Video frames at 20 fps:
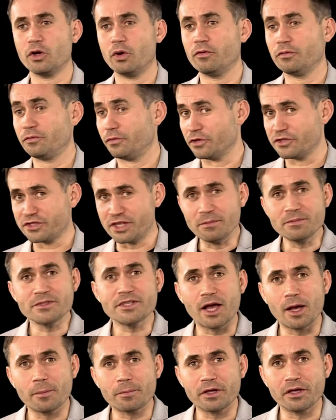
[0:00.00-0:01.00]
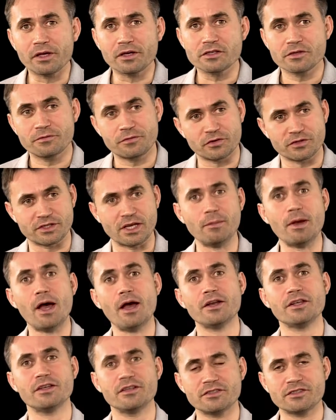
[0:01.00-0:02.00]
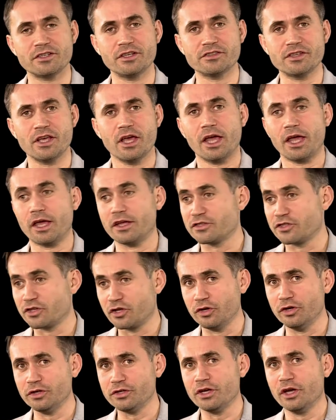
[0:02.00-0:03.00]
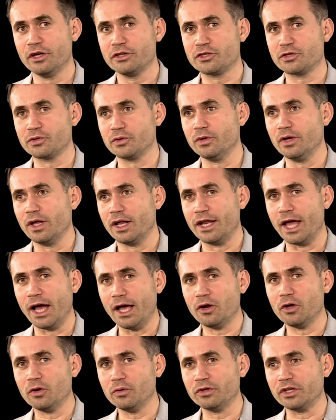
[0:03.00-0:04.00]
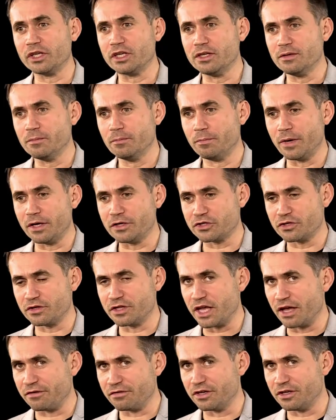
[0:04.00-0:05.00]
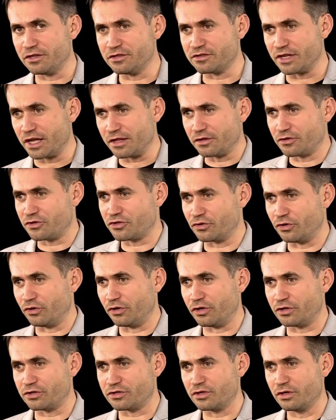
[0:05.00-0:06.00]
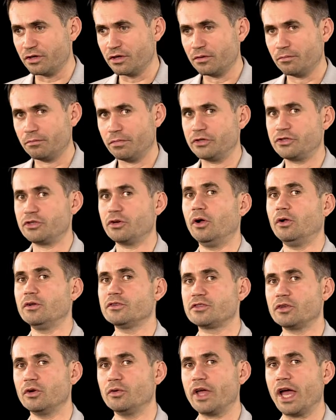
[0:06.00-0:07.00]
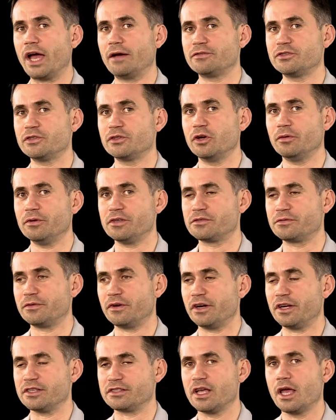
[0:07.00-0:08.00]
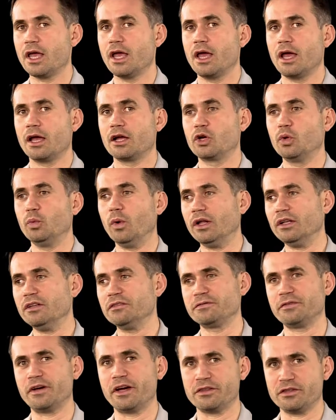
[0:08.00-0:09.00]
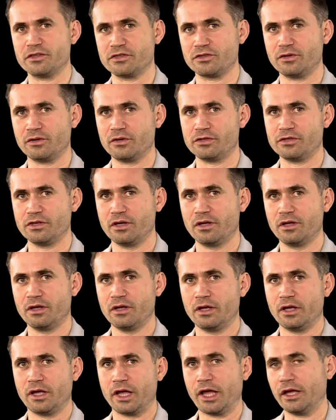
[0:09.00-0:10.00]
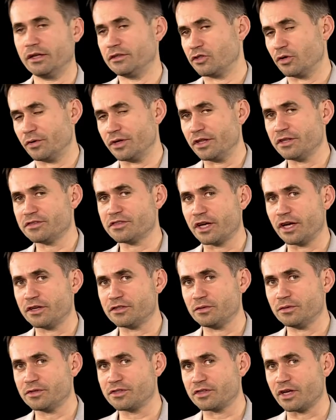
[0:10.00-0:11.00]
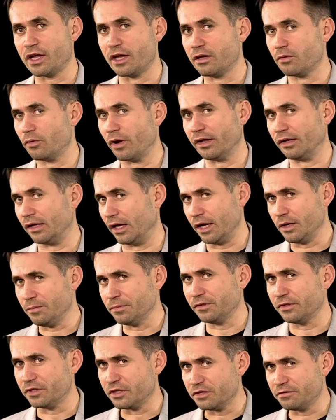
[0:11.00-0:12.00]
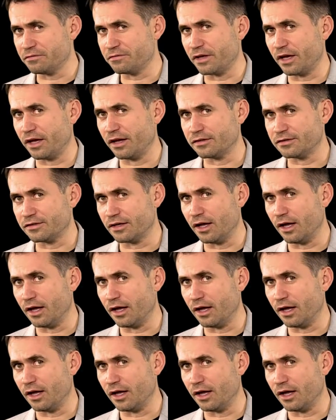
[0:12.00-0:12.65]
for some topics, for some audiences, it's good to not only mention the evidence and the source, but you have to go as far as qualify the source. And so in this case, you would say, well, I believe that